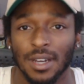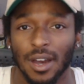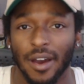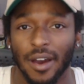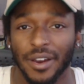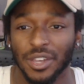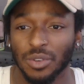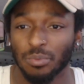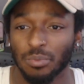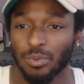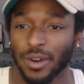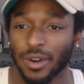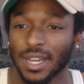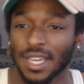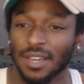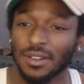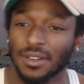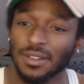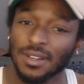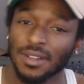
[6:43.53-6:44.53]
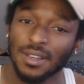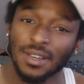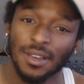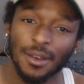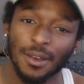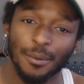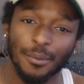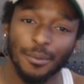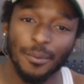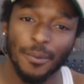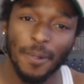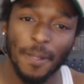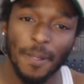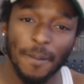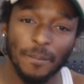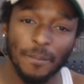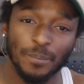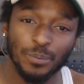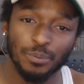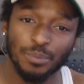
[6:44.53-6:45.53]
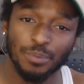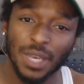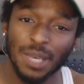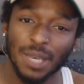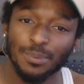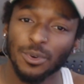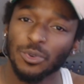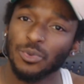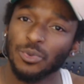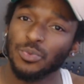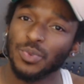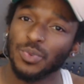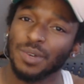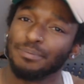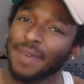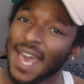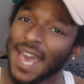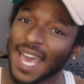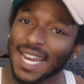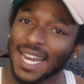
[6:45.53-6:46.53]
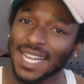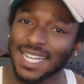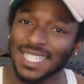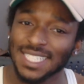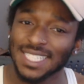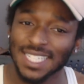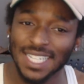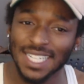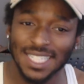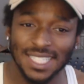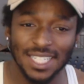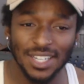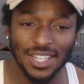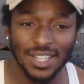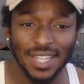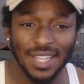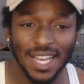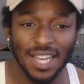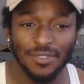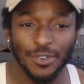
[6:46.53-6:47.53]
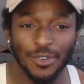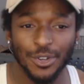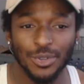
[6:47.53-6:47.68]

Are you bringing people with bad energy into your life?